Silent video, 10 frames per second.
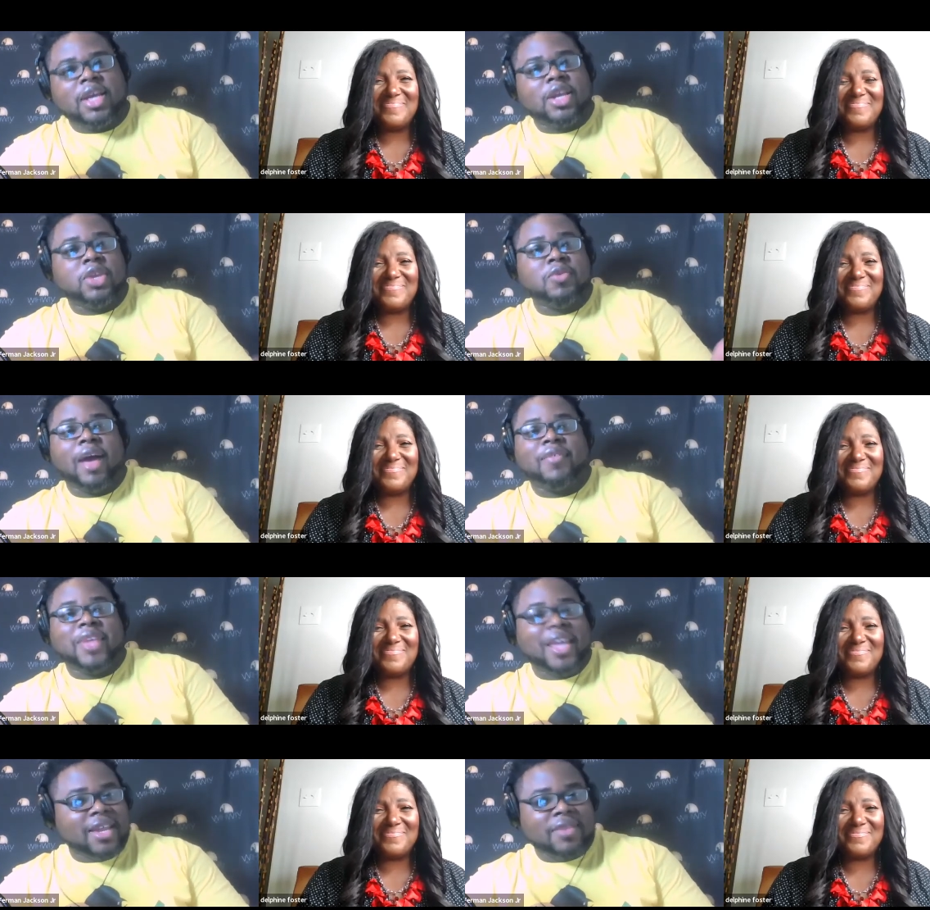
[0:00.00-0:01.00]
Speaker 1: you have
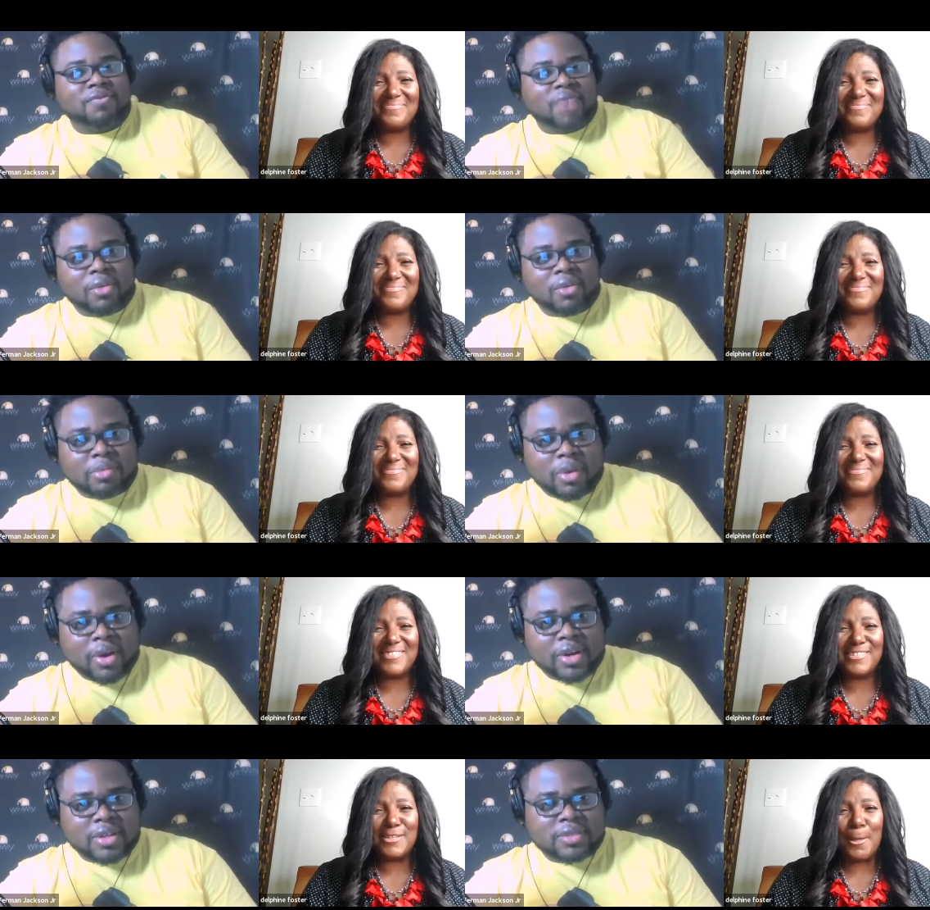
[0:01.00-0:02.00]
any final
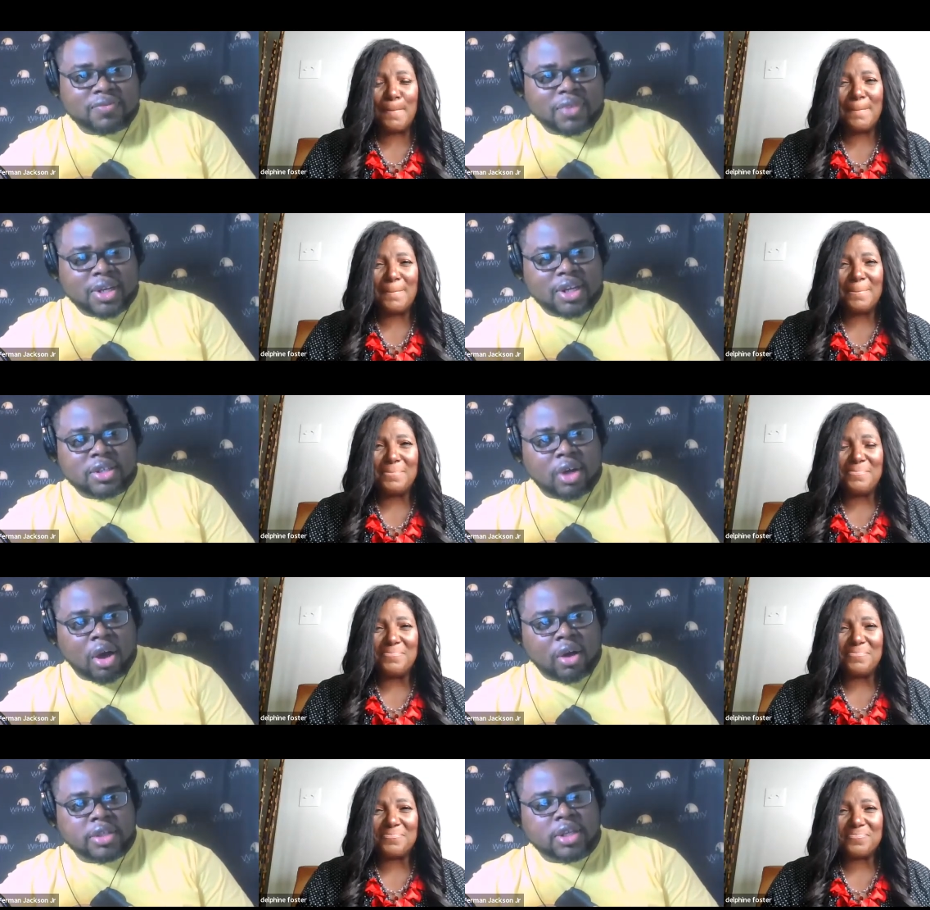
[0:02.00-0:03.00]
remarks for the listening
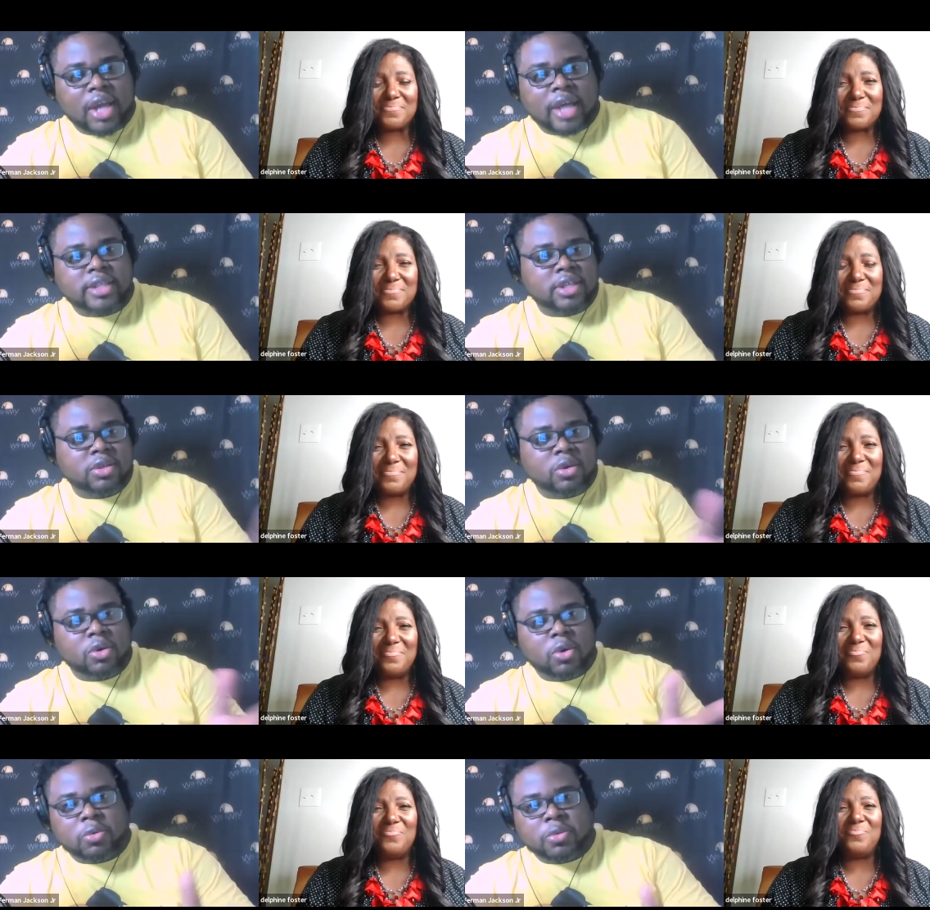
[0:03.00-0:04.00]
audience? Because like I said, it's going to
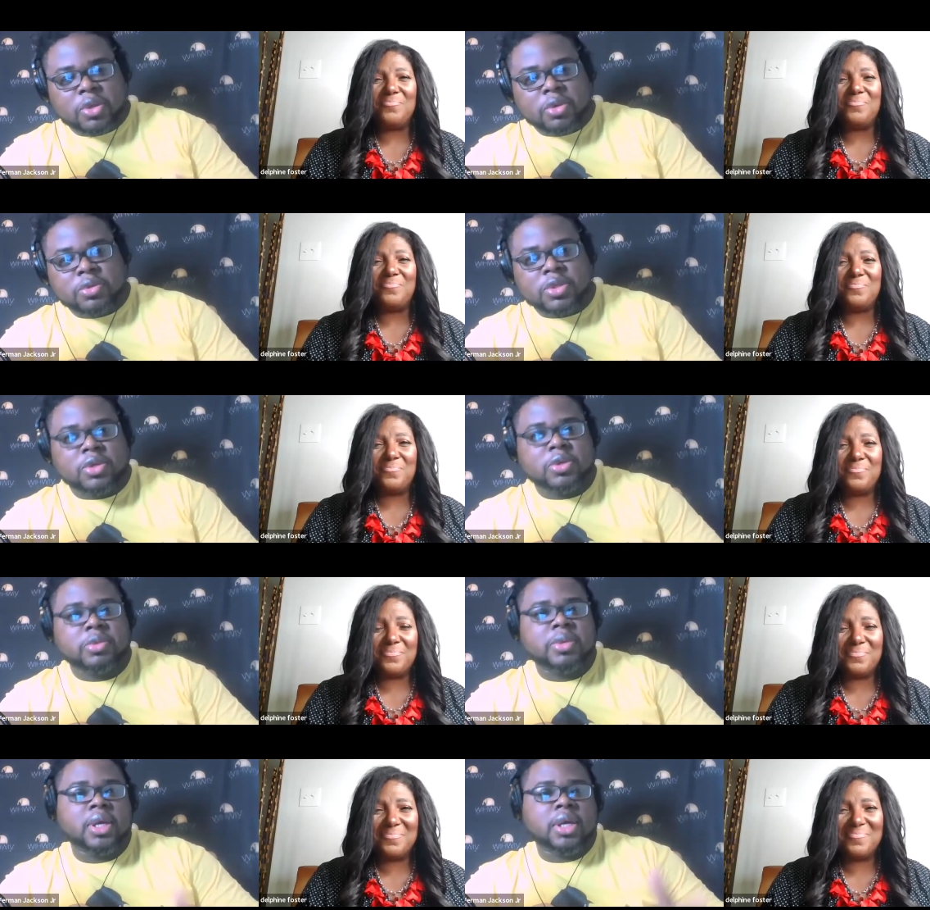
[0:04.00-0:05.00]
go on
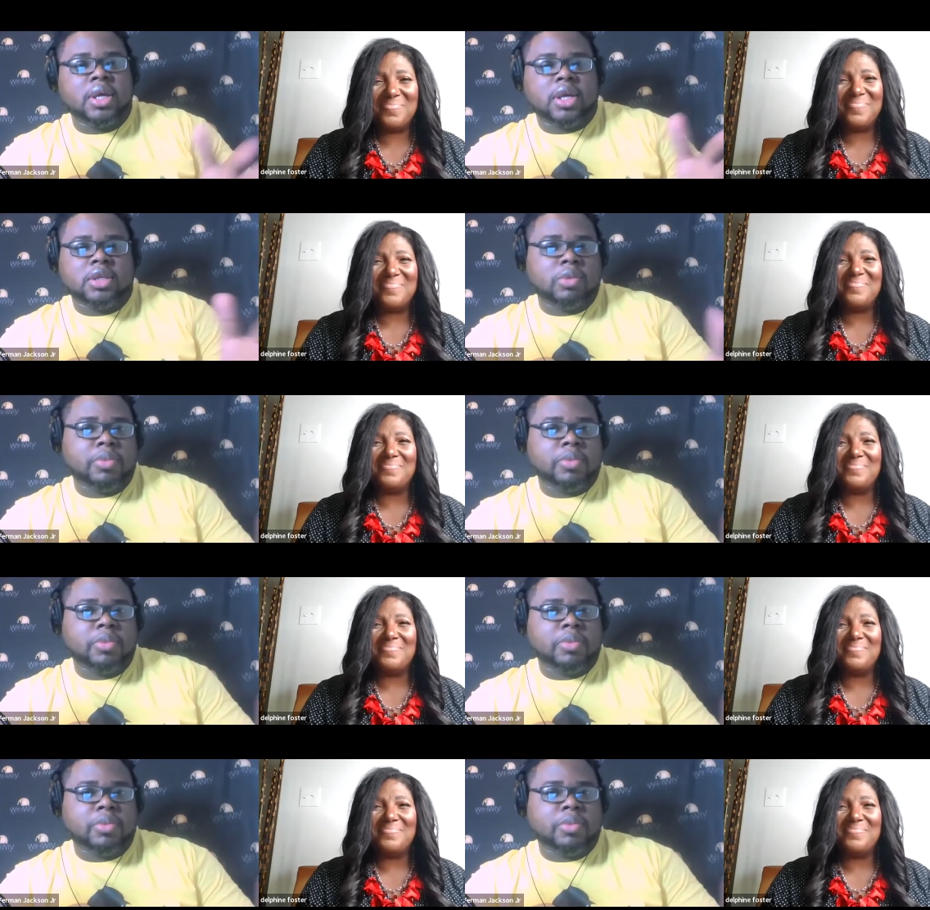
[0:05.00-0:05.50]
YouTube. It's going